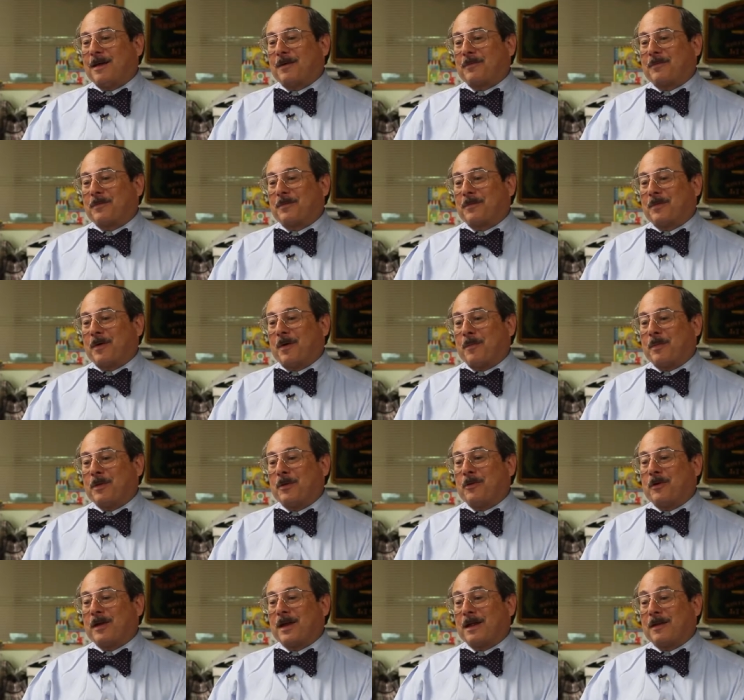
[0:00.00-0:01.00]
I
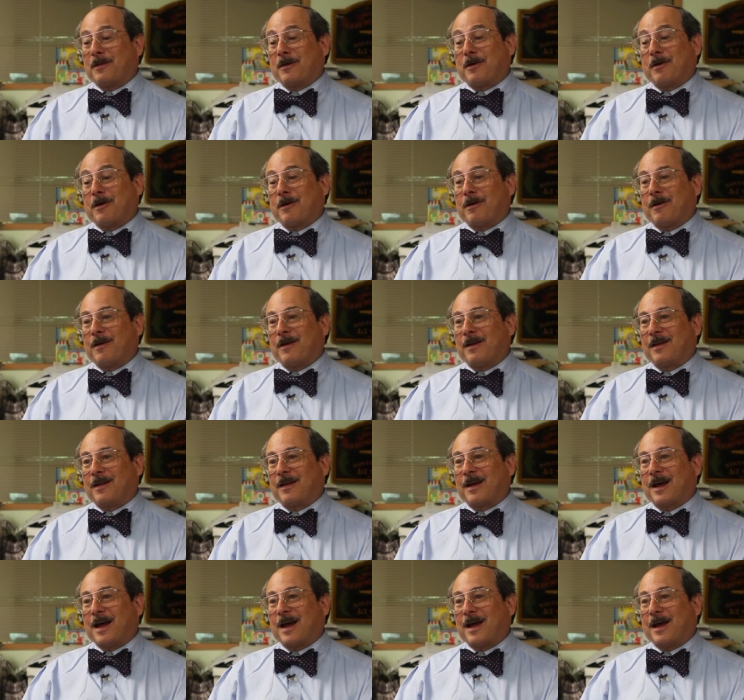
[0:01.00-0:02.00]
opened the door to get in the car, and a
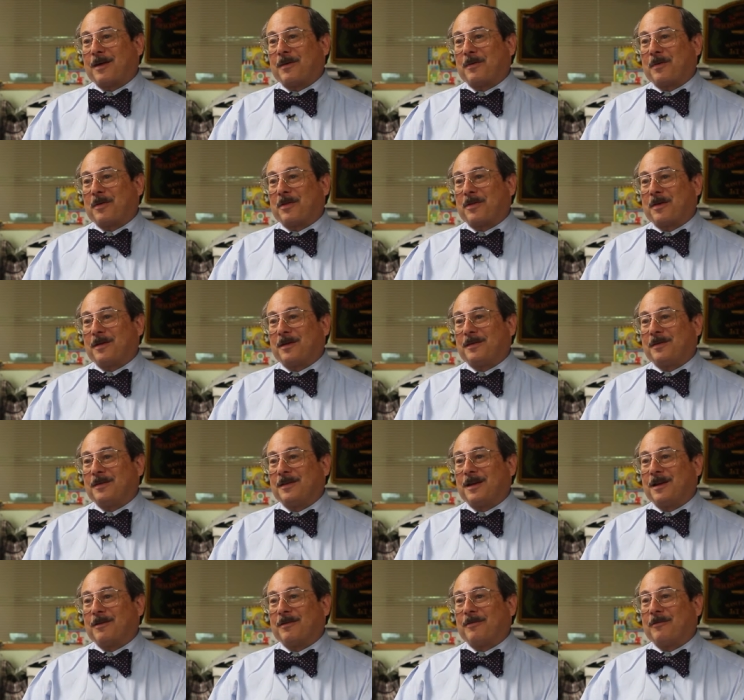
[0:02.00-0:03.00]
guy with a,
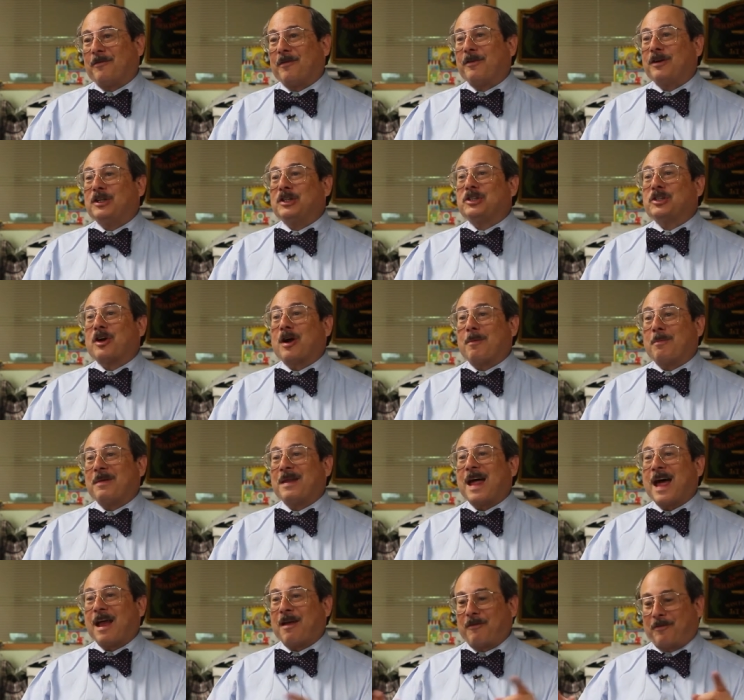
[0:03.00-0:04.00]
you know, very sharp
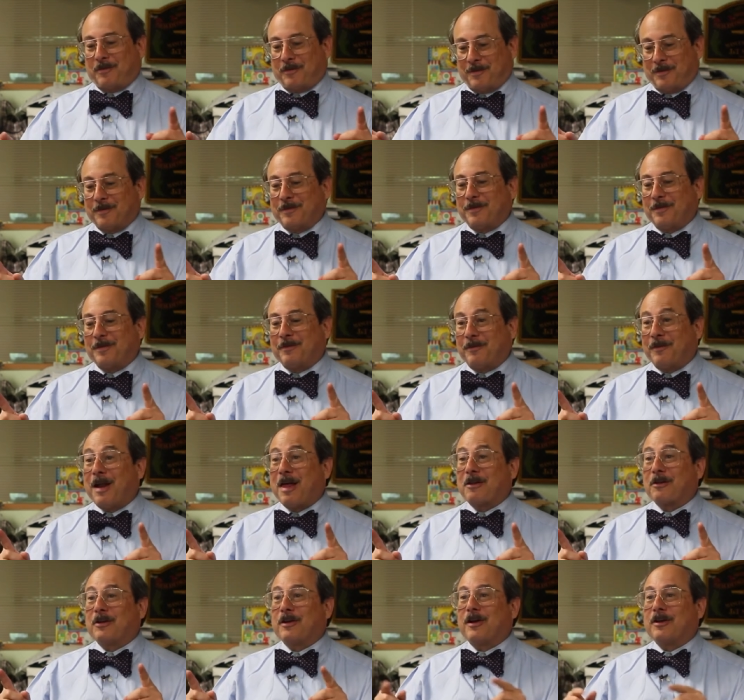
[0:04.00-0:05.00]
knife,
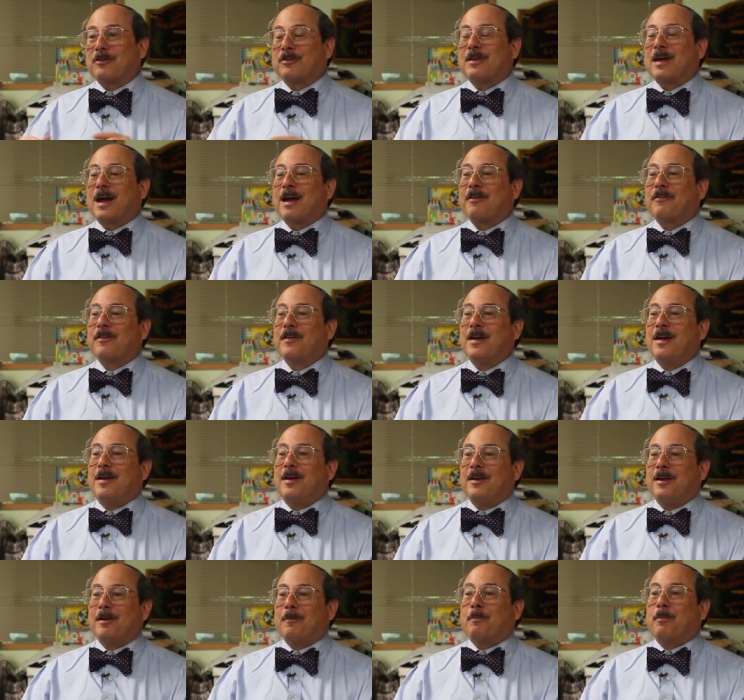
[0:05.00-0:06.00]
rather large knife,
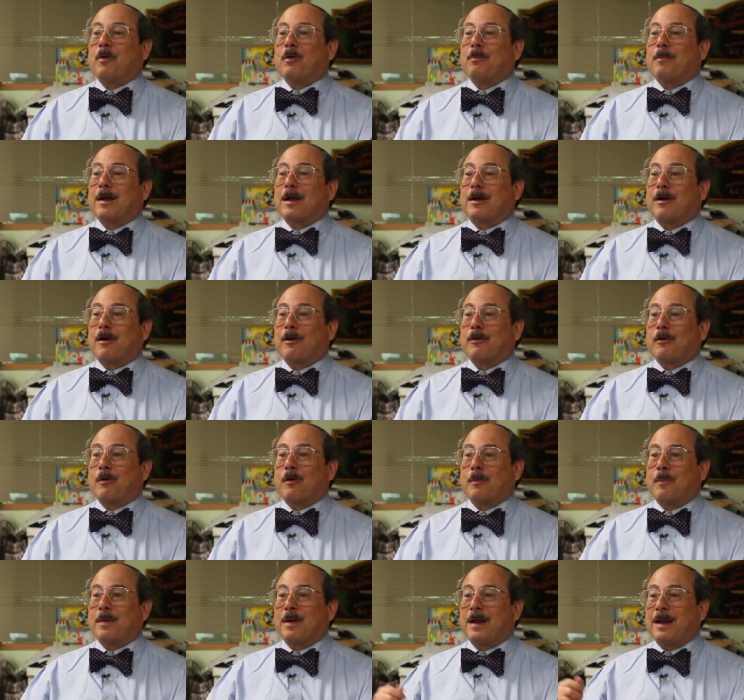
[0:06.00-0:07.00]
you know, pulled my car
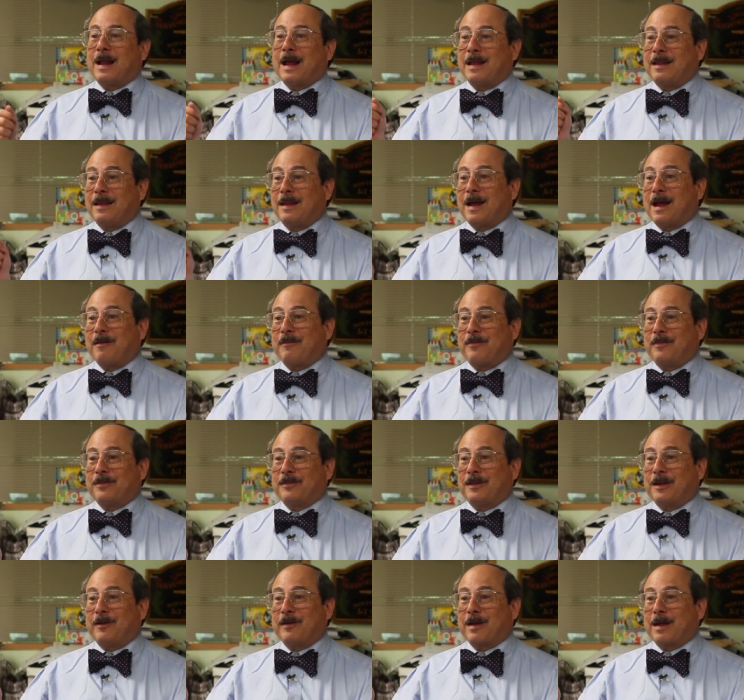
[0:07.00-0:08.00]
door open and had the knife
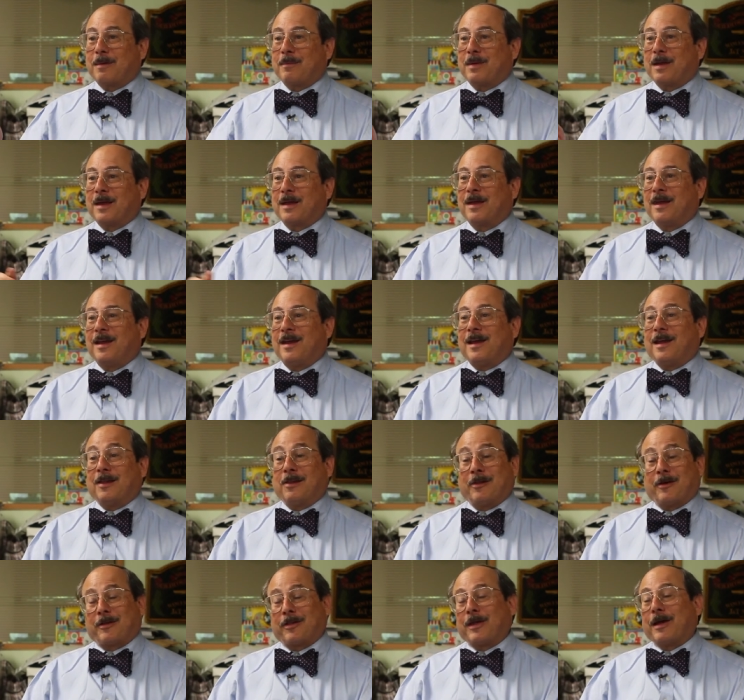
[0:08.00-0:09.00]
staring at me.
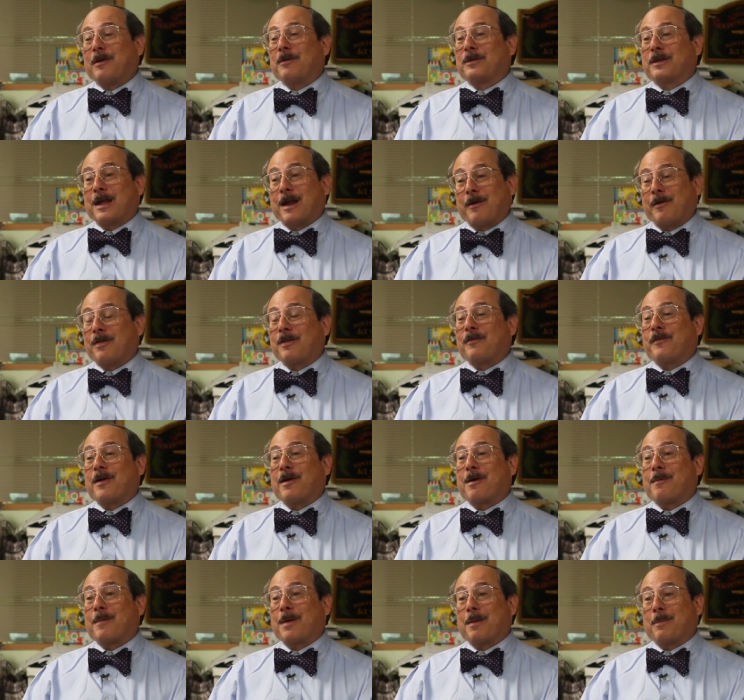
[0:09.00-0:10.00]
And luckily I was carrying the
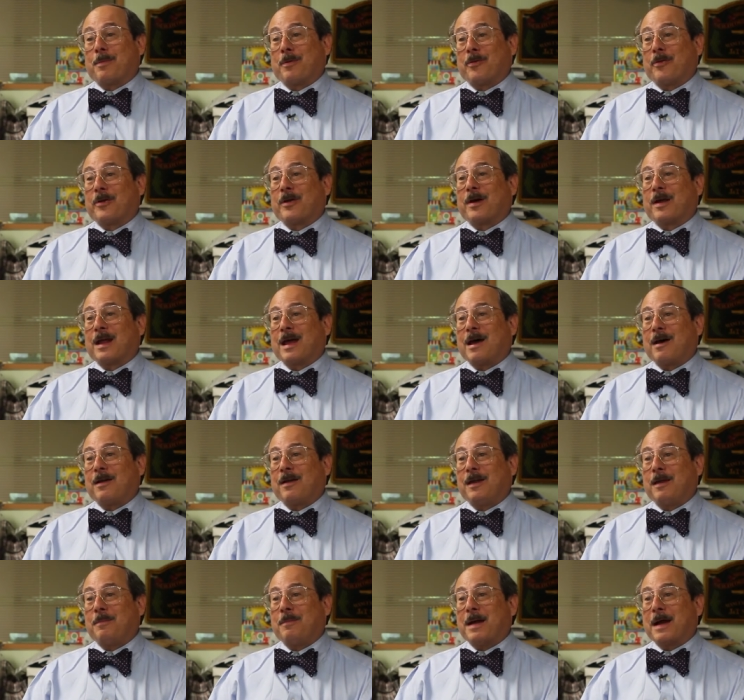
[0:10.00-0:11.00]
firearm, and I pulled the gun
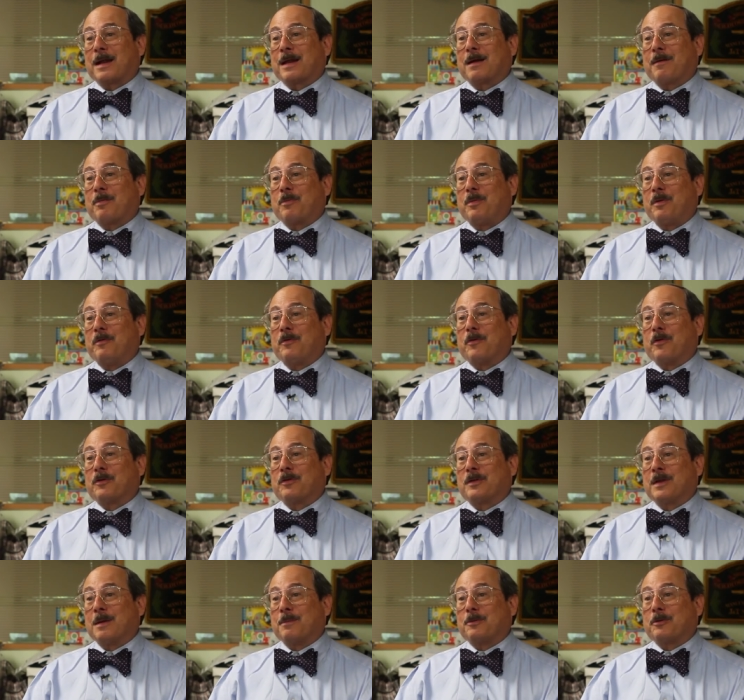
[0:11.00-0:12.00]
out. He backed up 3-4
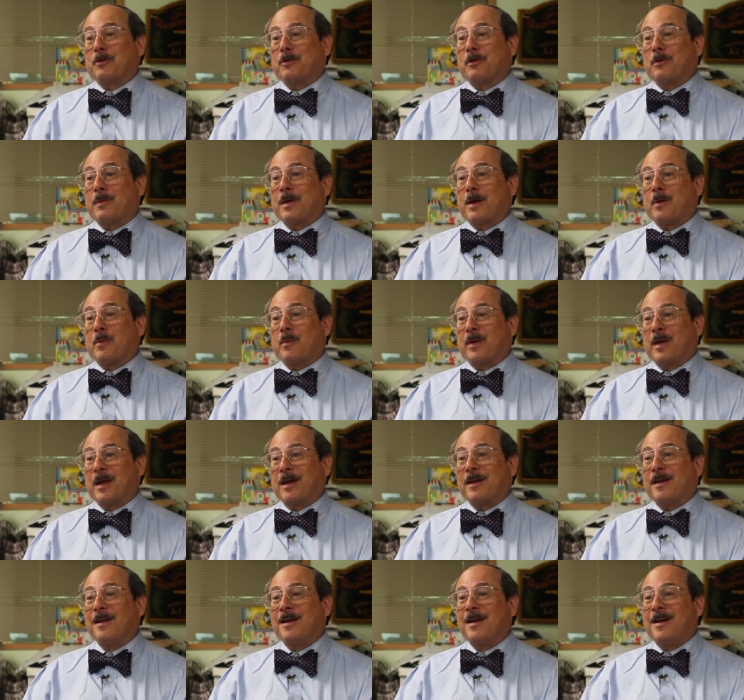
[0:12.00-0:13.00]
steps, turned around and
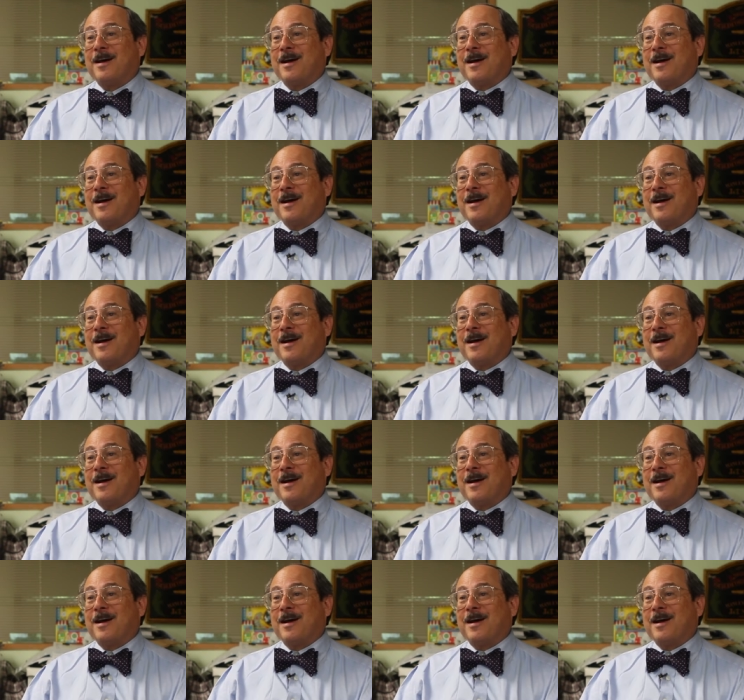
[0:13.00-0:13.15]
ran.